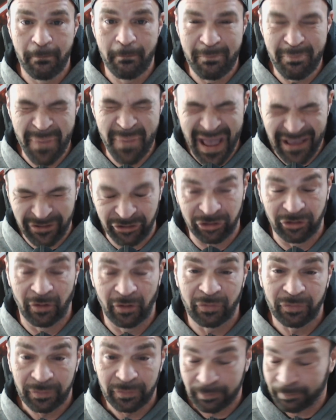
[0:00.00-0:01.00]
best
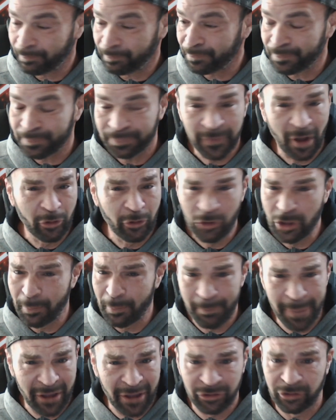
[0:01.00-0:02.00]

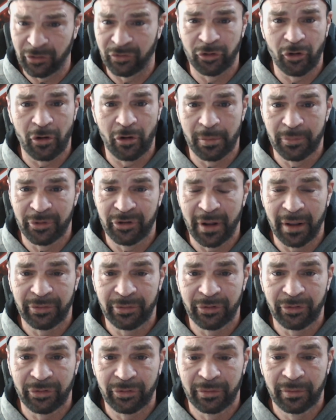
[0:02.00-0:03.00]
of
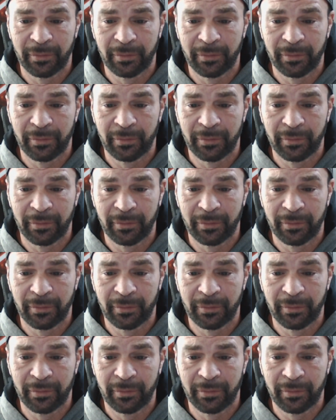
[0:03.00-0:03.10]
circumstances.